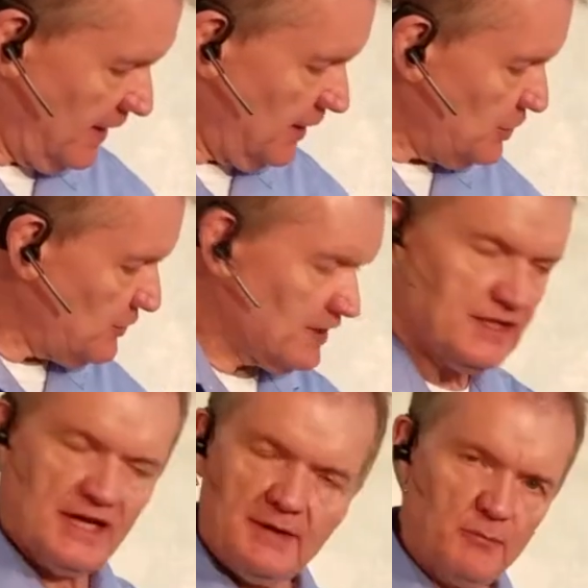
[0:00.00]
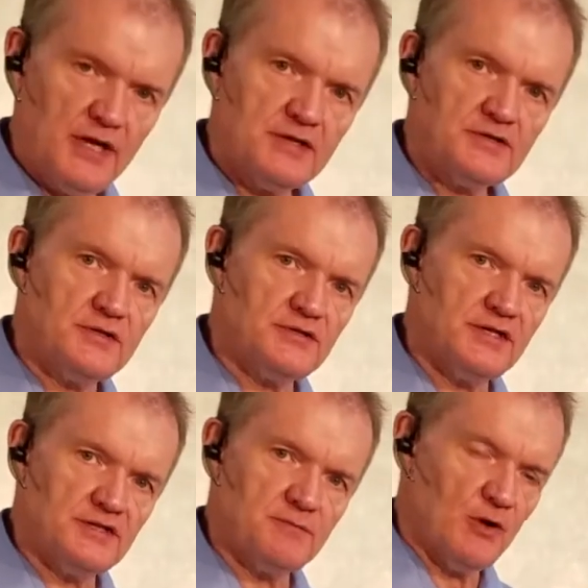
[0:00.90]
You could take pictures
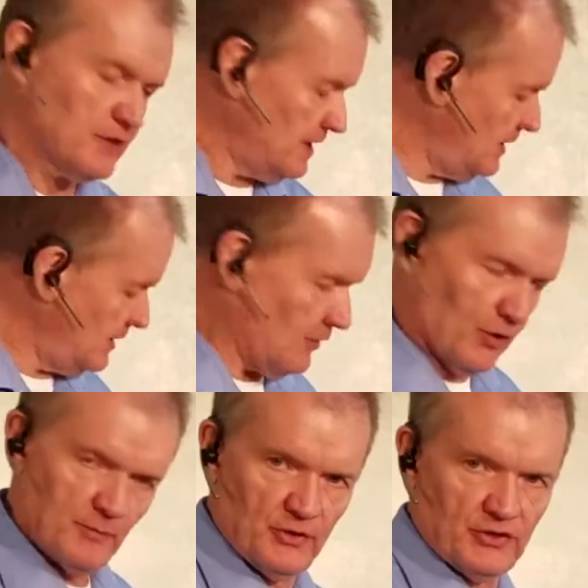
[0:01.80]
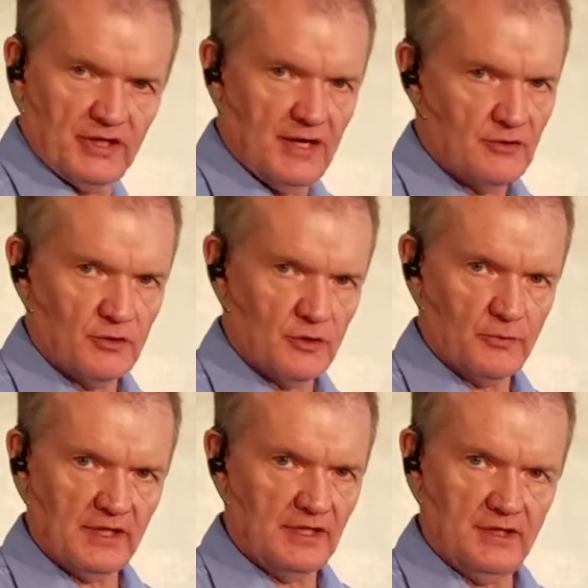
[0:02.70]
this morning or put together a
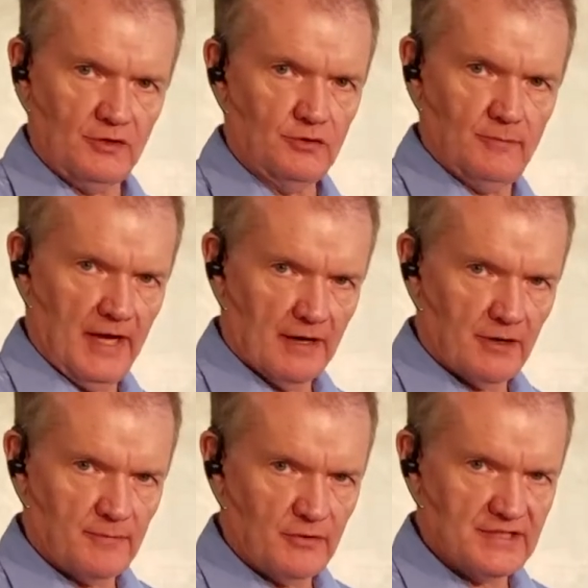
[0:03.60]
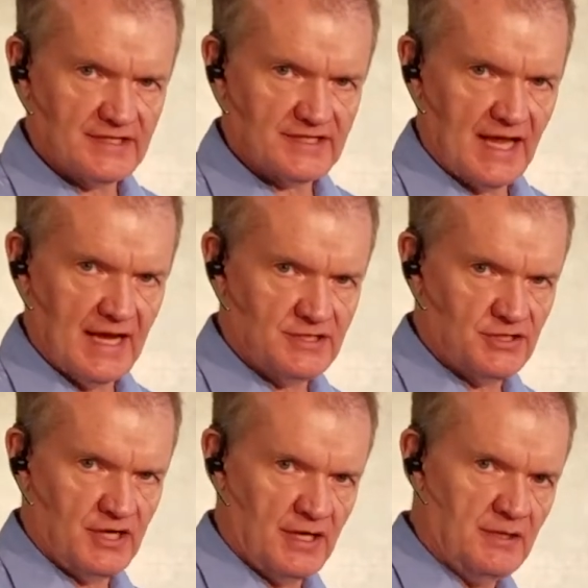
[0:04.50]
really cool PowerPoint
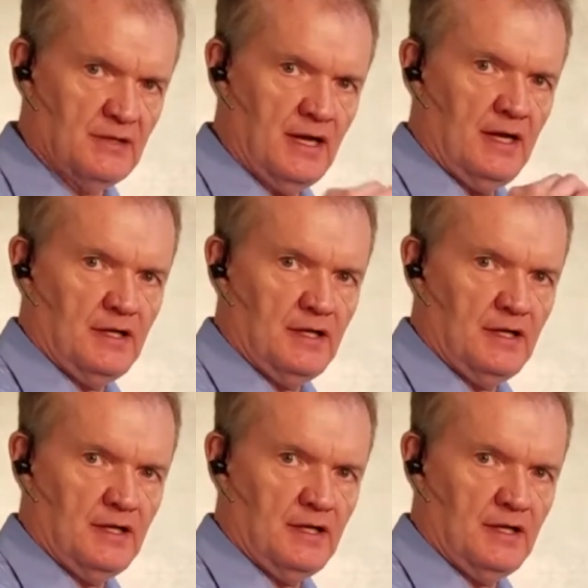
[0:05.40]
slideshow,